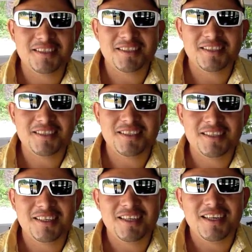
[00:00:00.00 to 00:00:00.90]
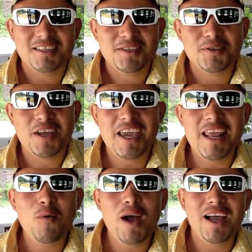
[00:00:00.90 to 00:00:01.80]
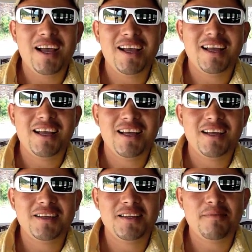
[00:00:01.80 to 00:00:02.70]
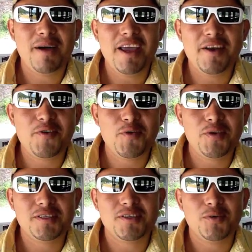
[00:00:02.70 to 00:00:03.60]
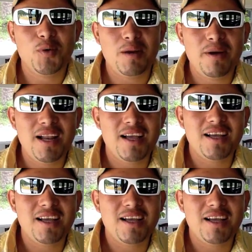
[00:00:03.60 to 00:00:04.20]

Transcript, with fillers: us today? To Quirigua. Quirigua. Mayan ruins of Guatemala.